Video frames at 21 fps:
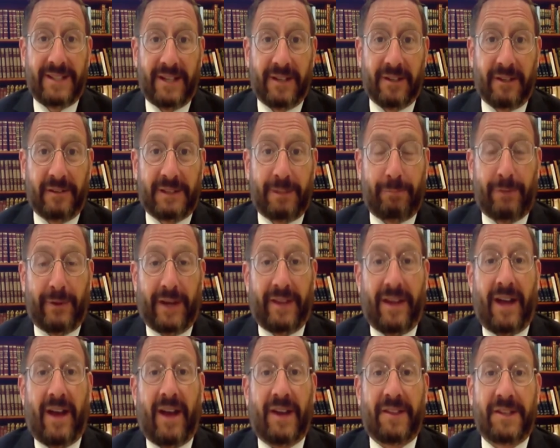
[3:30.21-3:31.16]
a deal to
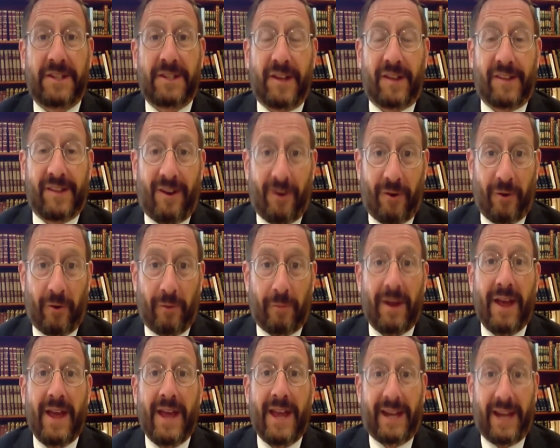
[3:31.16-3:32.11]
bring the hostages
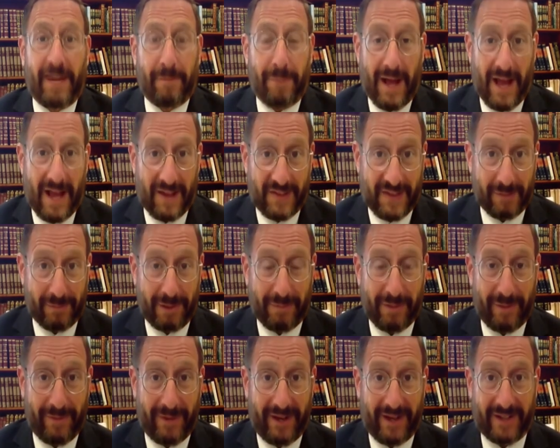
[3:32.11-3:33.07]
home can
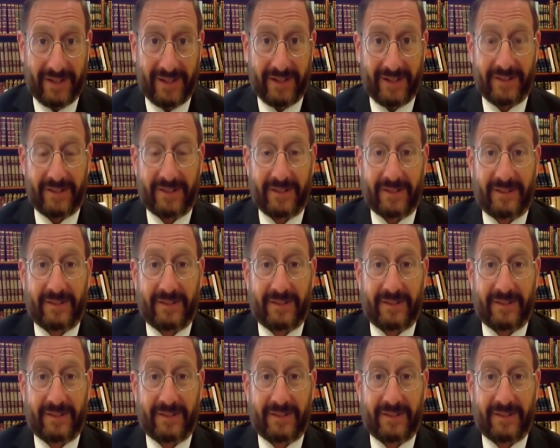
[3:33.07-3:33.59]
possibly be made.